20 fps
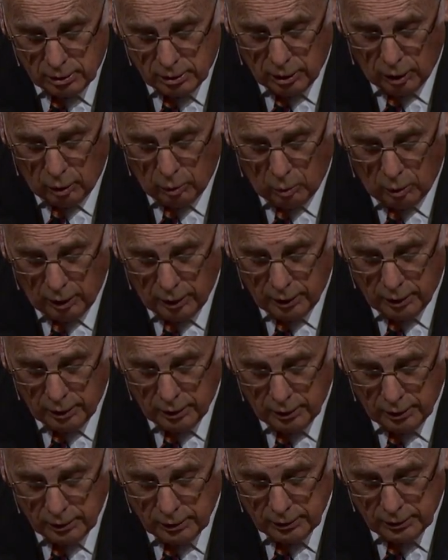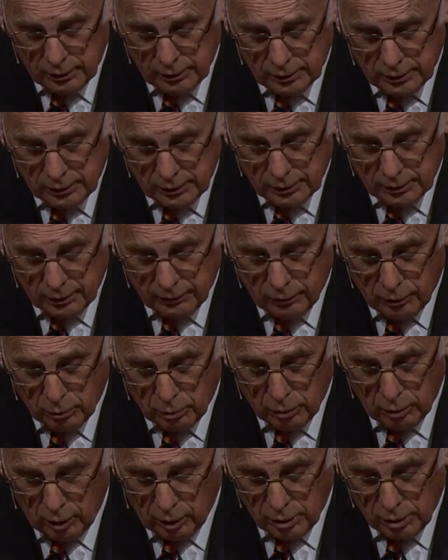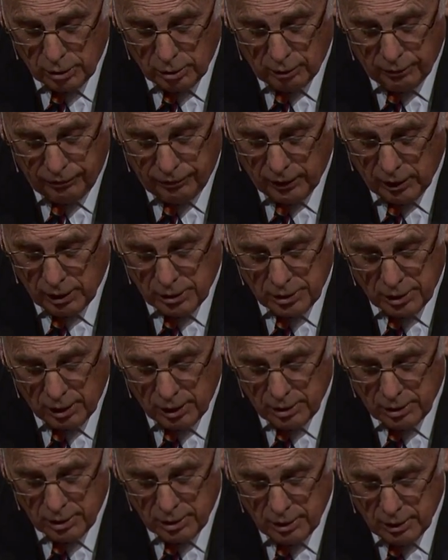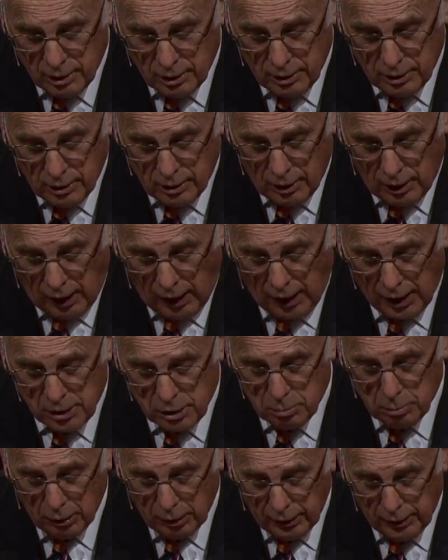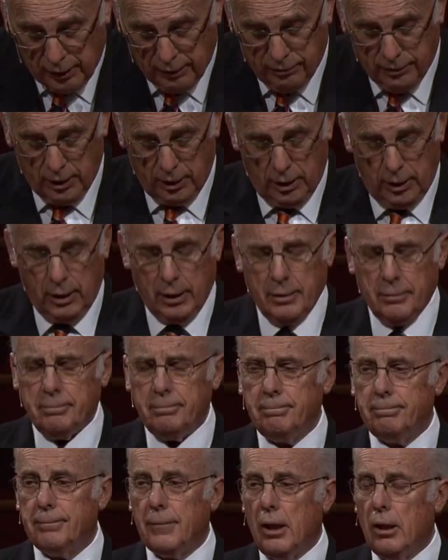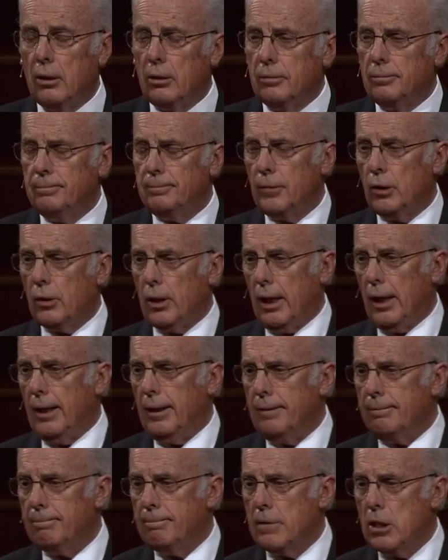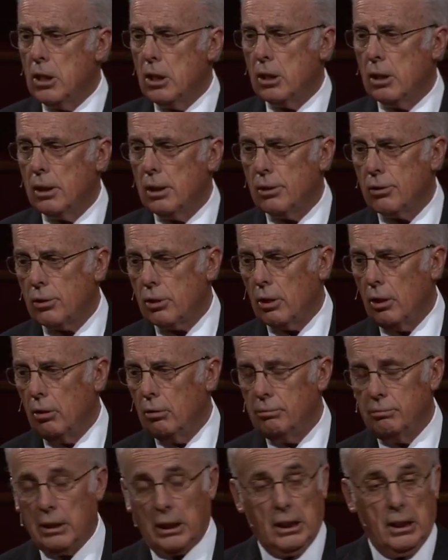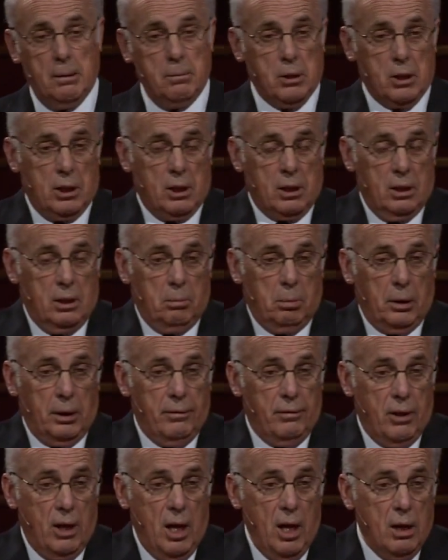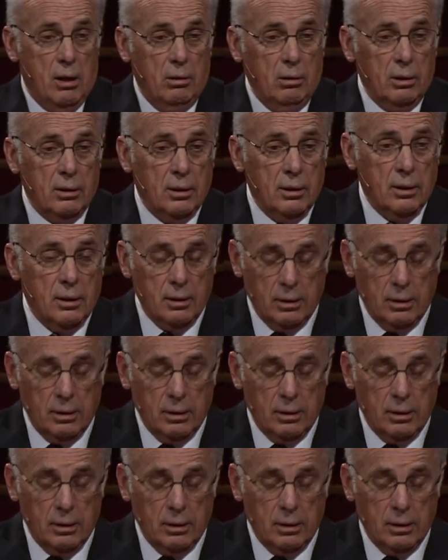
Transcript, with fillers: No one of the rulers or Pharisees has believed in him. Oh, okay. So Nicodemus isn't a believer now.